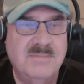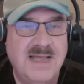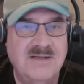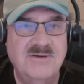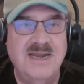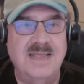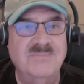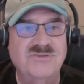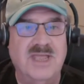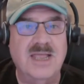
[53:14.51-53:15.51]
my own
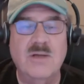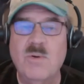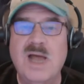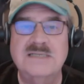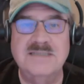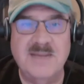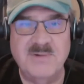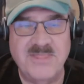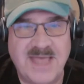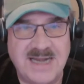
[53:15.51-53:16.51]
namesake, Watts
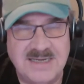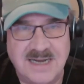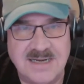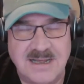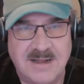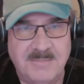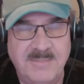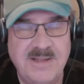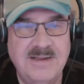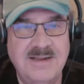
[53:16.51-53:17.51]
Up With That.com,